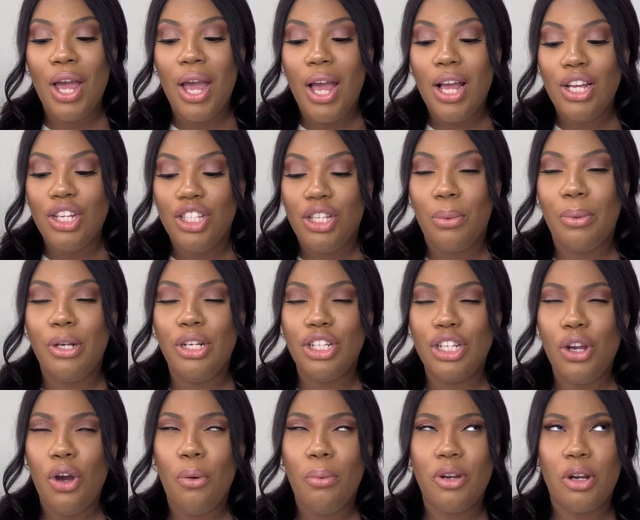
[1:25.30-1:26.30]
So we
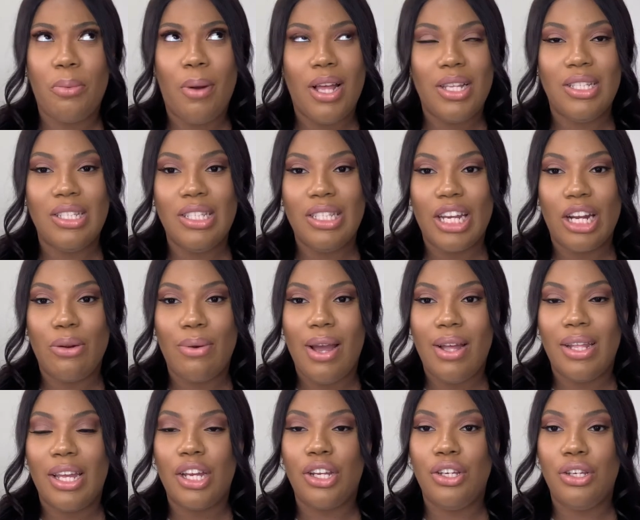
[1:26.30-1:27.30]
usually open our presents like
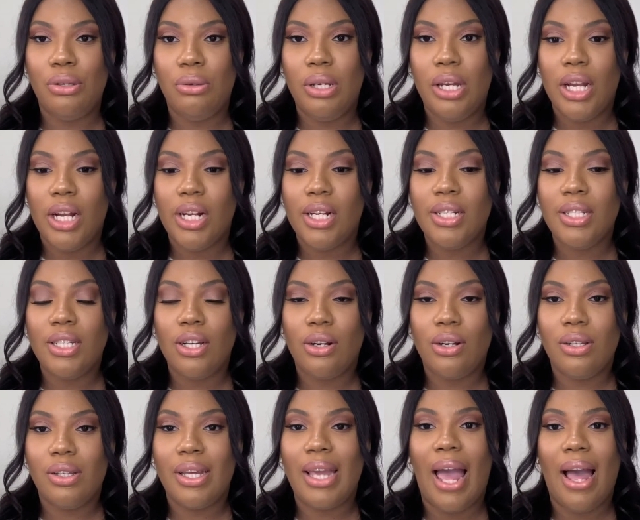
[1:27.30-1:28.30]
around like New Year's,
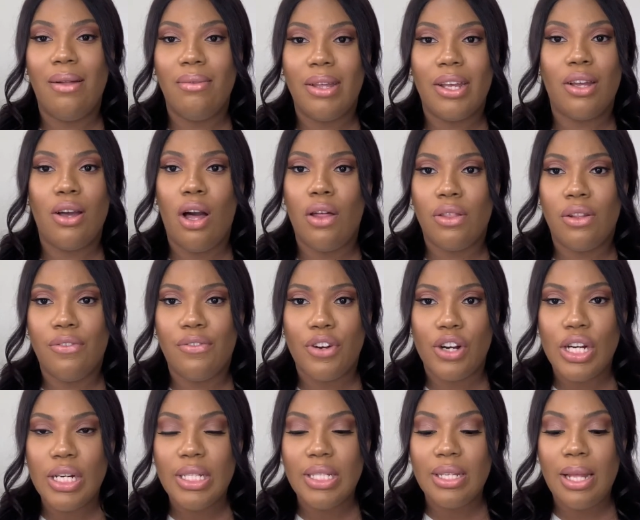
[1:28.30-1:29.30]
like, yeah, like on the
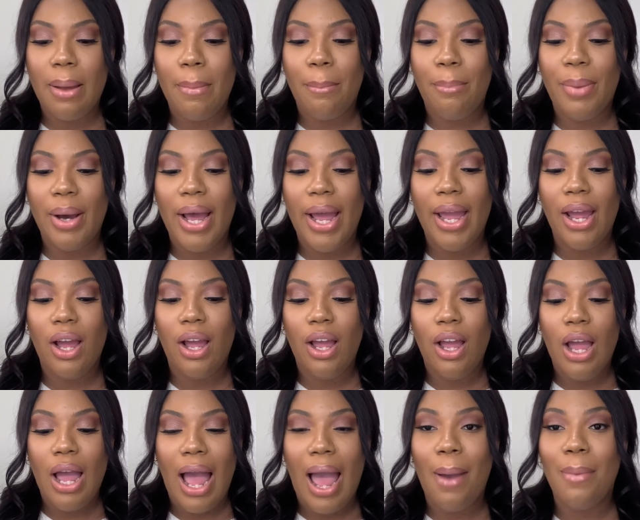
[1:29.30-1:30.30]
1st, but
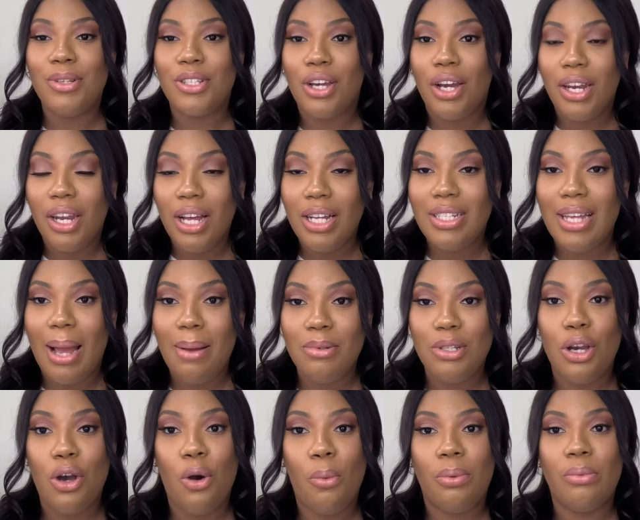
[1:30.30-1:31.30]
I was gonna attempt
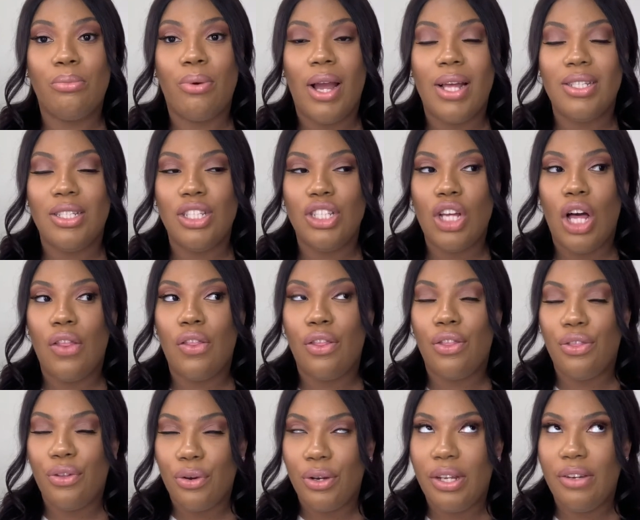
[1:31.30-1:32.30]
to open presents on the
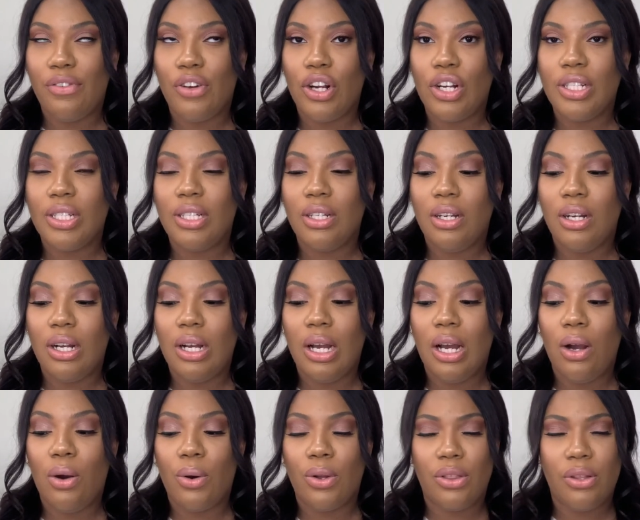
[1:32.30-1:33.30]
31st
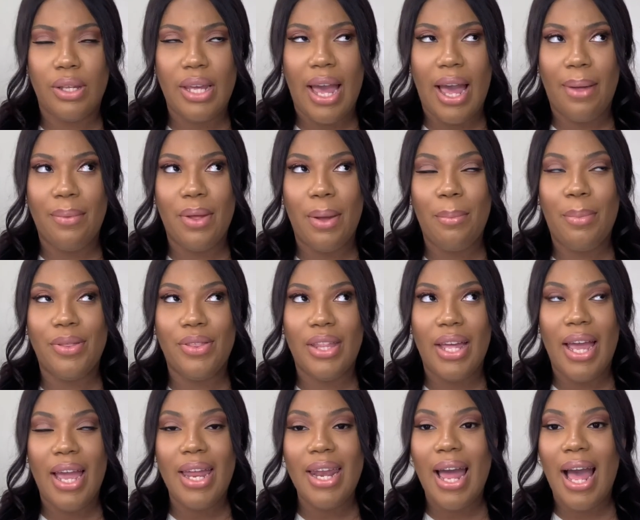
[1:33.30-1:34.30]
or the, yeah. But
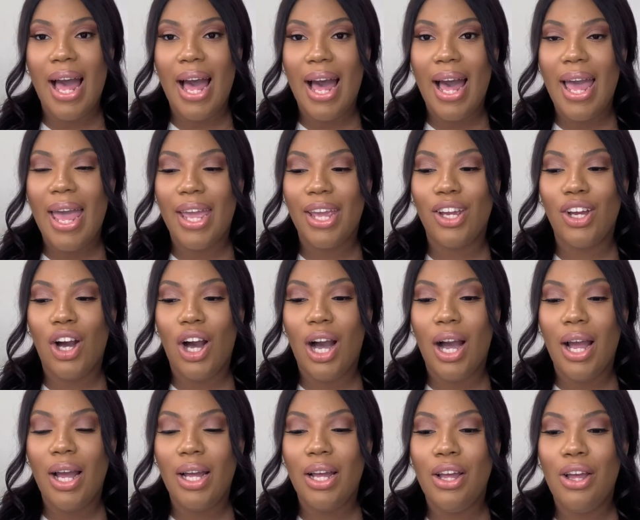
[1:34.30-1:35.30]
then I
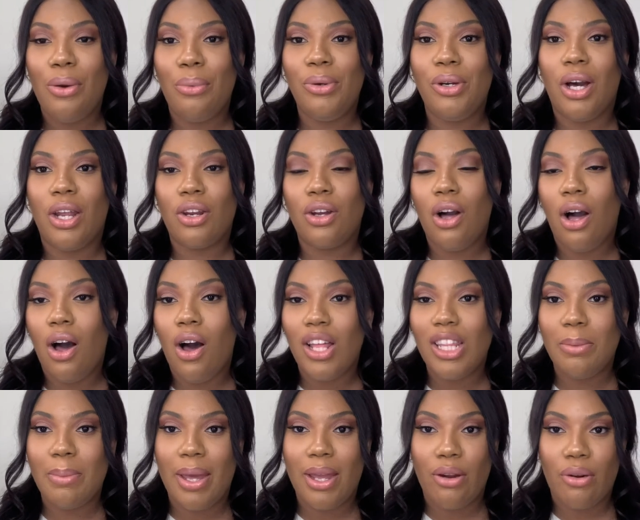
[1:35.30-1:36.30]
got we got a call
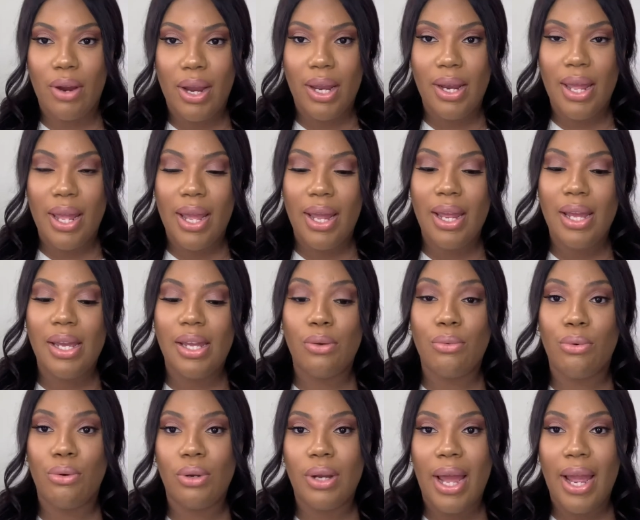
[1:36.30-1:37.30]
that my granite in
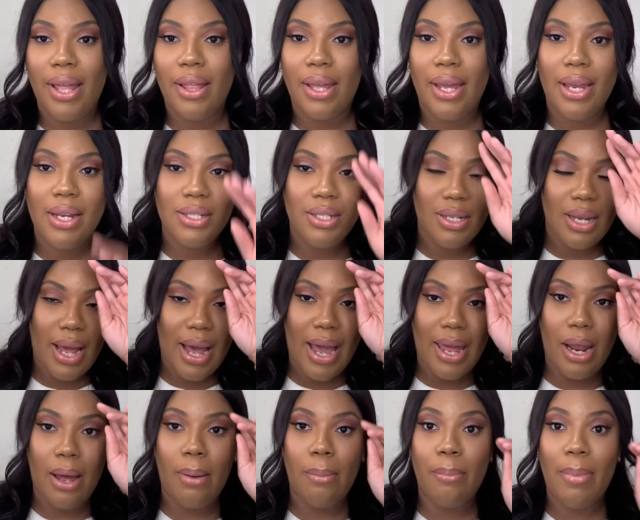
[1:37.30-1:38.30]
Rhode Island
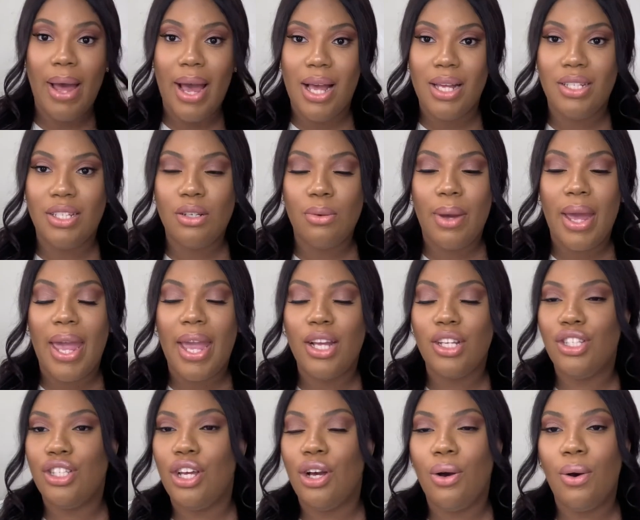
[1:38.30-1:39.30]
had um passed away.
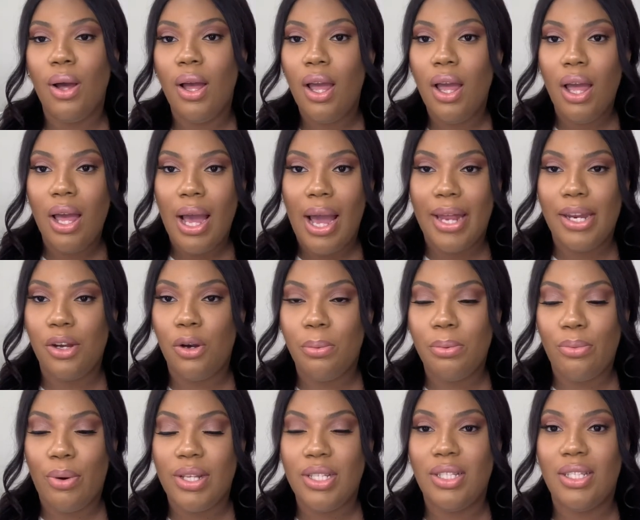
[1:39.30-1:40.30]
So I
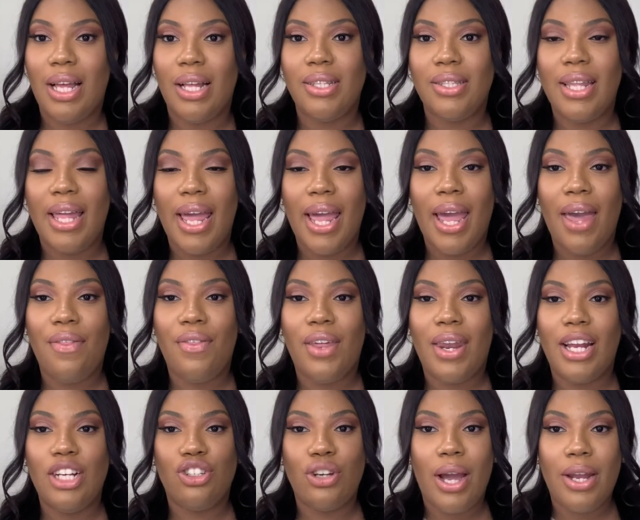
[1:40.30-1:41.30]
opened presents that day and then
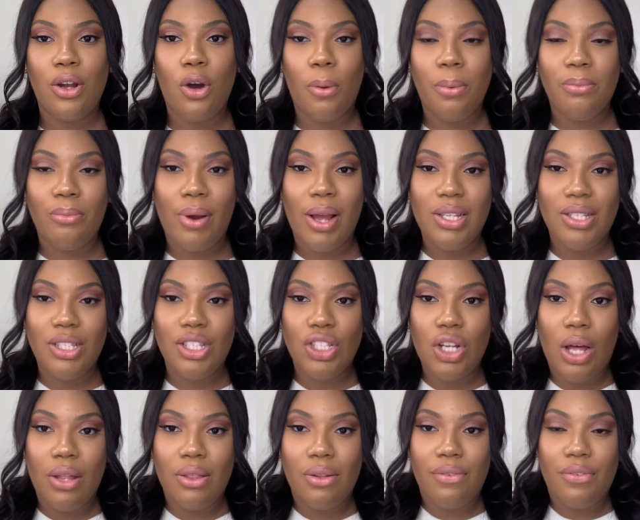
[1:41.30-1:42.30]
I tried to open presents
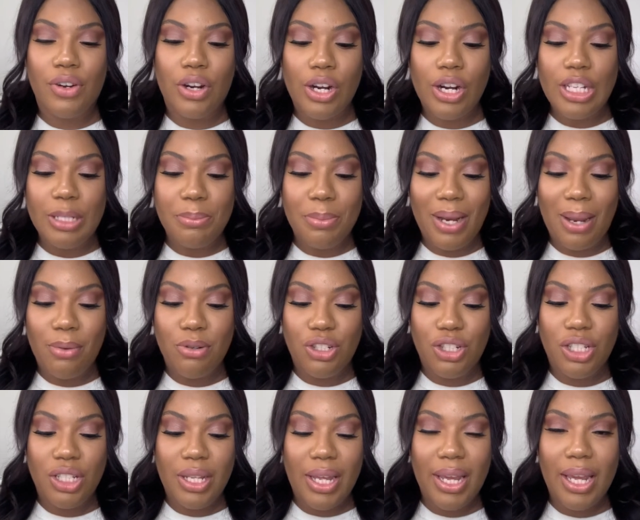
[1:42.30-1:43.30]
on the first, but I was
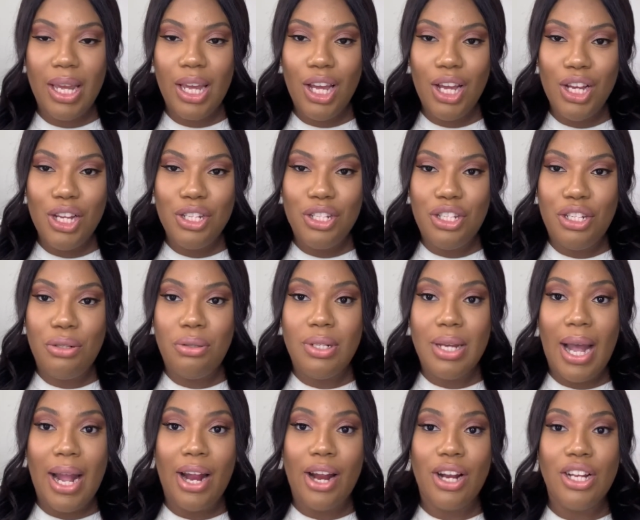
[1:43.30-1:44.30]
just like too
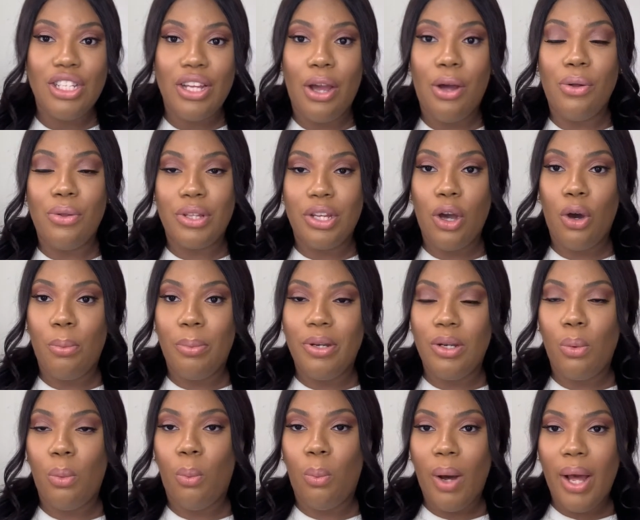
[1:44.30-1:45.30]
tired. So I only
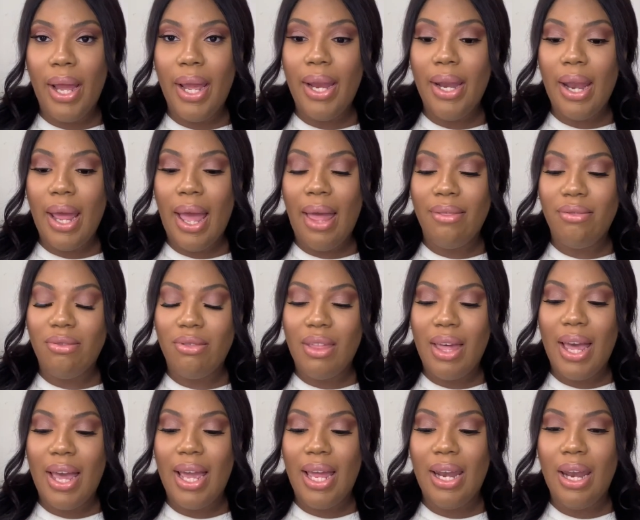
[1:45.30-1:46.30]
opened one and
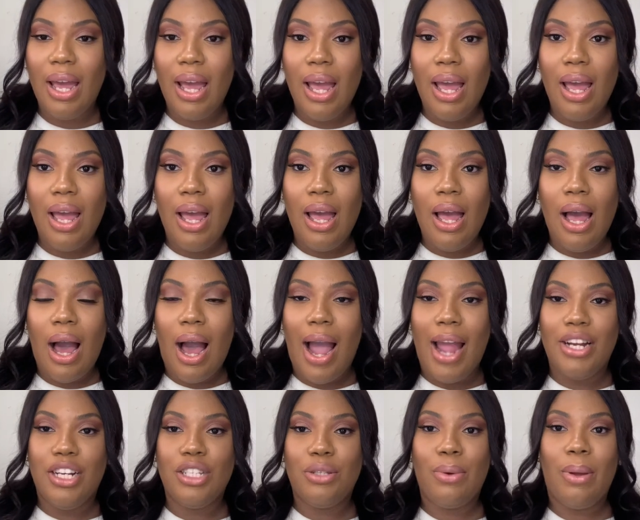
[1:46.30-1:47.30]
then
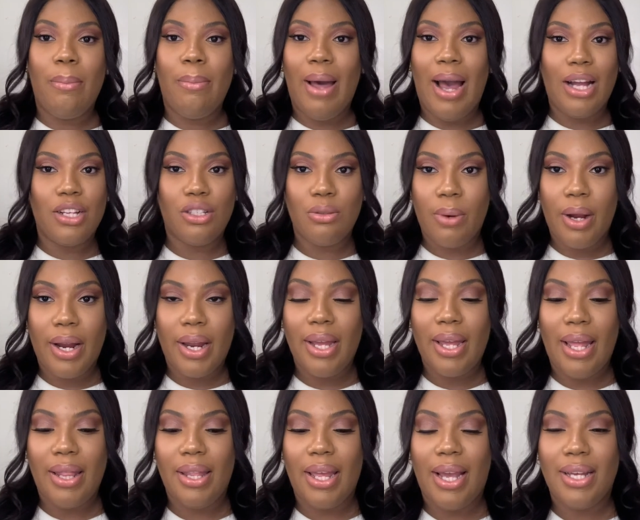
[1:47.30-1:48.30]
I just went back to work
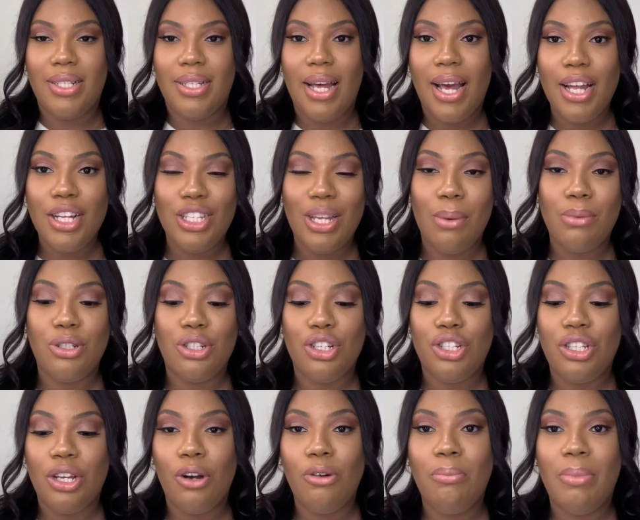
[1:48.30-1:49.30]
again, like I said. So I was
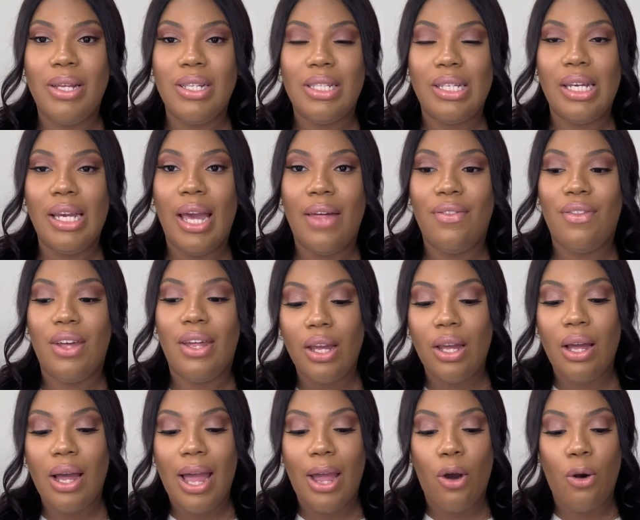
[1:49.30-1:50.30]
just so busy. And then
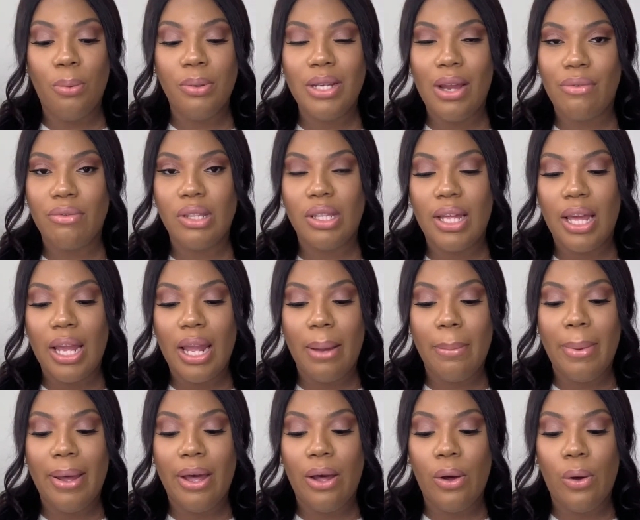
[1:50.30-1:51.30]
I opened everything
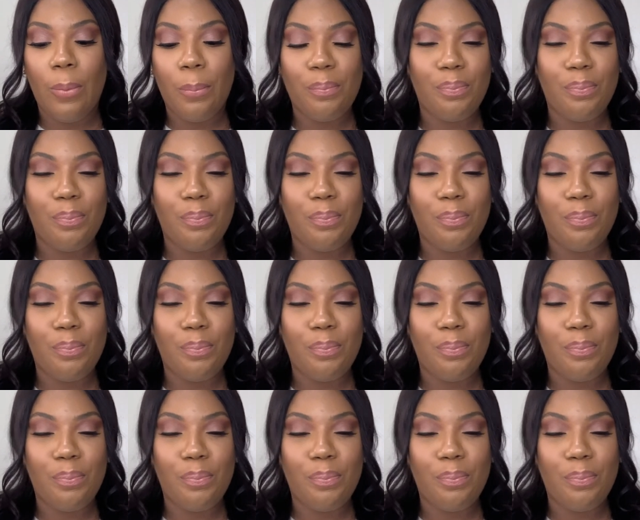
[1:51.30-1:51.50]
about